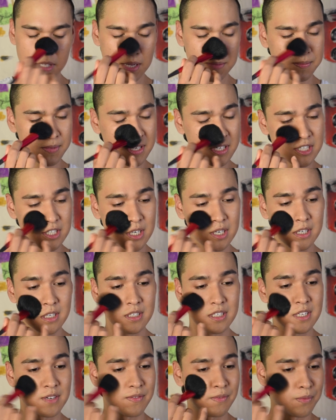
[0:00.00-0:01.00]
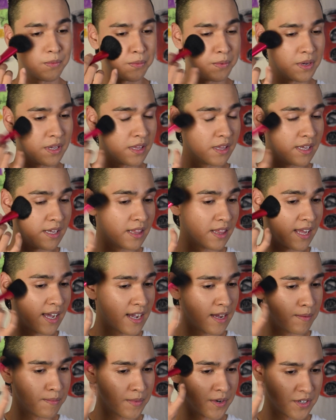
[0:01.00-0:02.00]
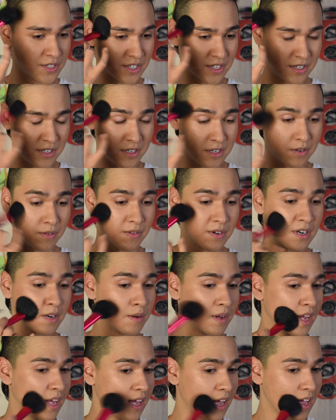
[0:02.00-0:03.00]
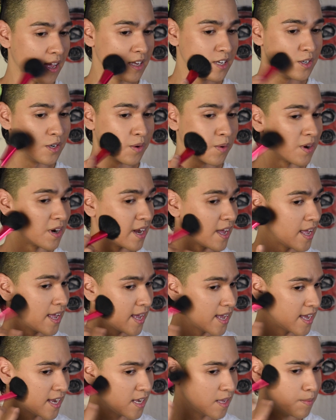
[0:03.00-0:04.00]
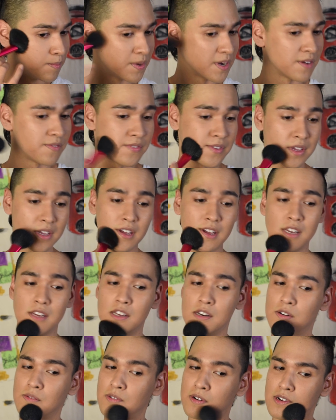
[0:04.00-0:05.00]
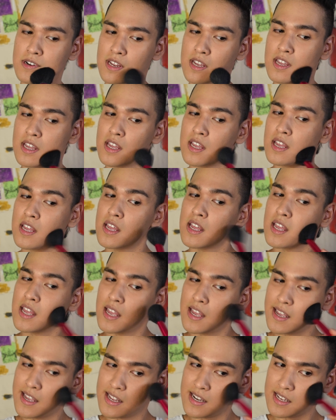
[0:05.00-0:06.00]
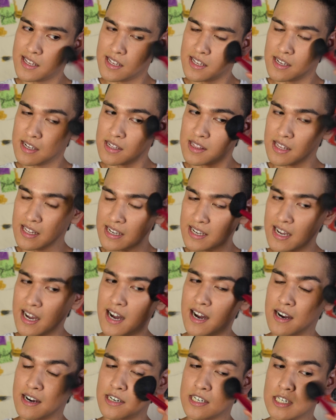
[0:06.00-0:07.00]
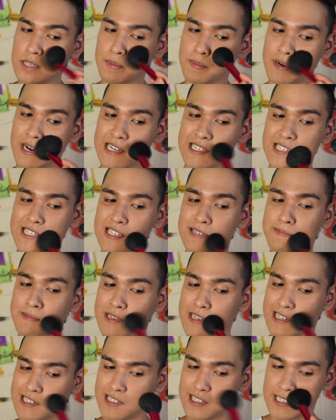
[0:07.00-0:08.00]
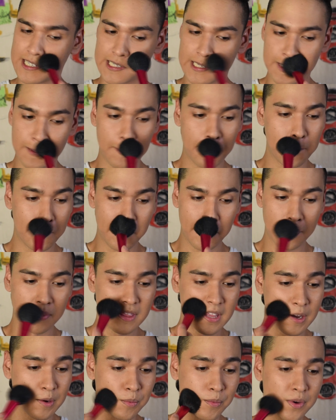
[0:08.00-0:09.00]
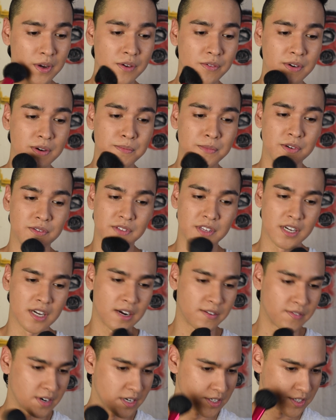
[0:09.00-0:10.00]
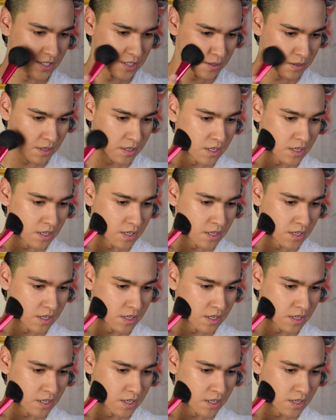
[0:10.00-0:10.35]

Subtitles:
And make sure you use a really light motion. You don't want any buffing, and you don't want any like harsh pressing, because that will remove the coverage.